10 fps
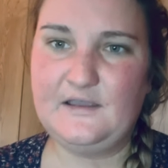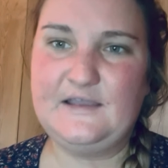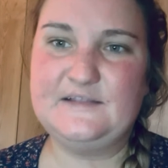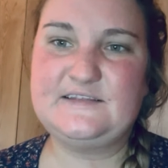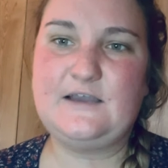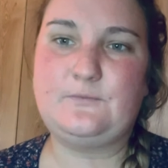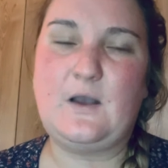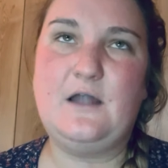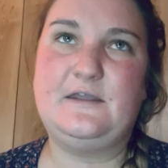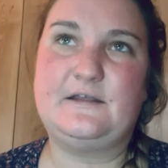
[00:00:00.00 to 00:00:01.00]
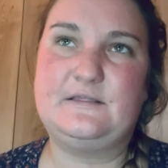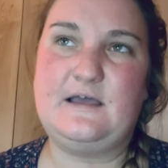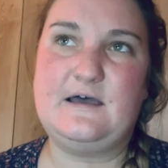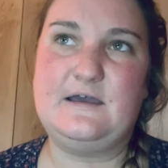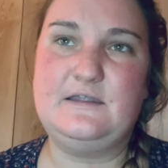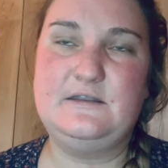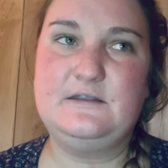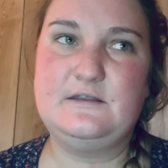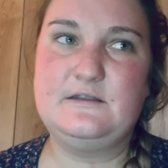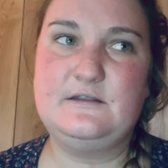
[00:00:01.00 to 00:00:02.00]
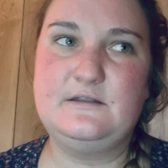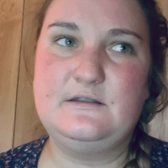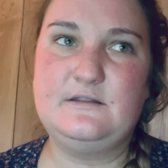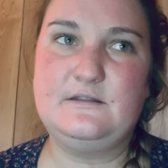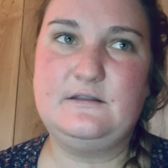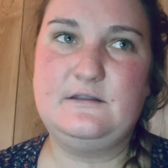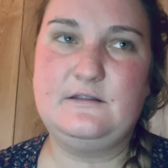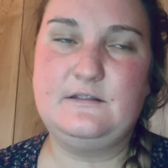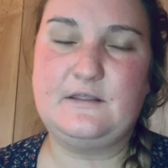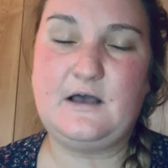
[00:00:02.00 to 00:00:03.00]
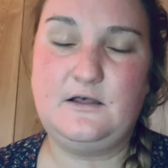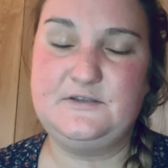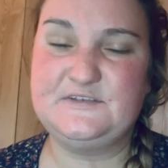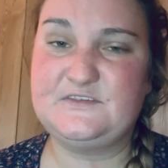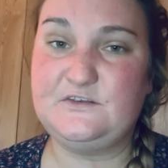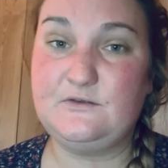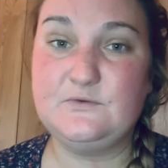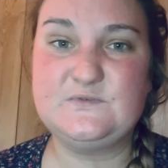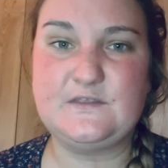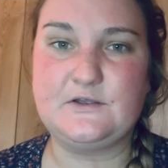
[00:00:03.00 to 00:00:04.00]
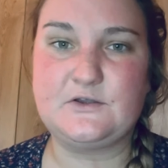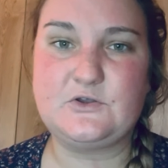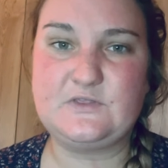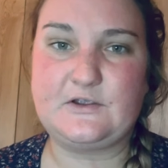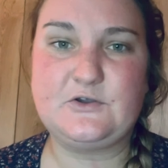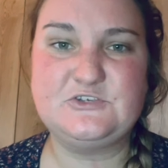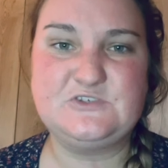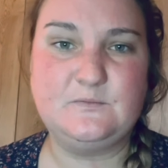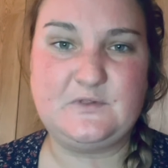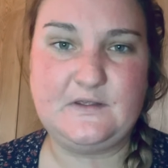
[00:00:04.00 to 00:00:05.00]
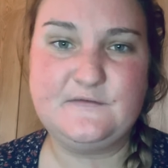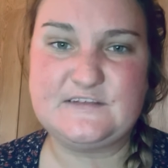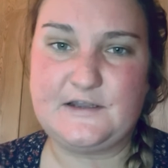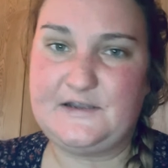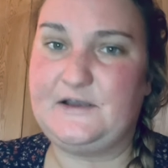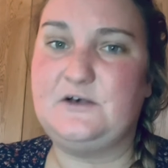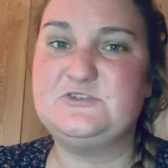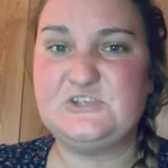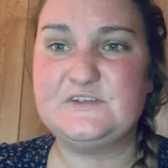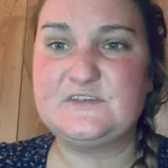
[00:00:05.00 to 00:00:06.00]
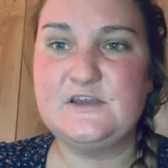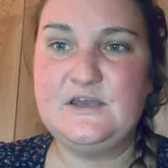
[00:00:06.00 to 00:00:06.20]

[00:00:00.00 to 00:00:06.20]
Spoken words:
It's ironic that the colonists used their Christian beliefs and ideologies